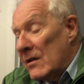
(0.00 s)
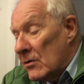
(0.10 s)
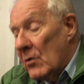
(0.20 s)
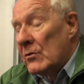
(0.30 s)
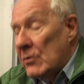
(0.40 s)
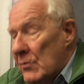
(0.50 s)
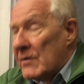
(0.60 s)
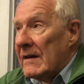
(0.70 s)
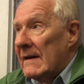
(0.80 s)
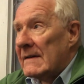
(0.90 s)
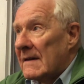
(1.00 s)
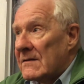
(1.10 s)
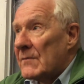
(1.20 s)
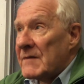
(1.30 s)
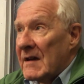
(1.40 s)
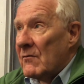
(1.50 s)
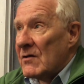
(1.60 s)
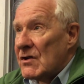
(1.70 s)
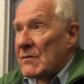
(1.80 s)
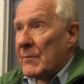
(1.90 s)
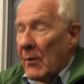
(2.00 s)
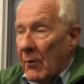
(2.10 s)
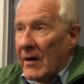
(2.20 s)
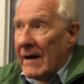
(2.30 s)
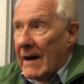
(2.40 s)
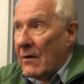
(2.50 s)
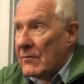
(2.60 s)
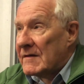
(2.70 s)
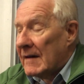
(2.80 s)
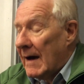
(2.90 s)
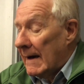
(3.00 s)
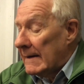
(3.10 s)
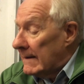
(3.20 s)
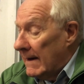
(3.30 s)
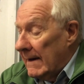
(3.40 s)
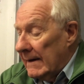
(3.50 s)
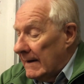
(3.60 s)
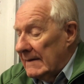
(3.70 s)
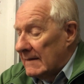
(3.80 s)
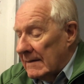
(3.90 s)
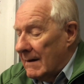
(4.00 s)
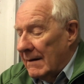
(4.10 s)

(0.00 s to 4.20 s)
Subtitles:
know today that something which is purely outside is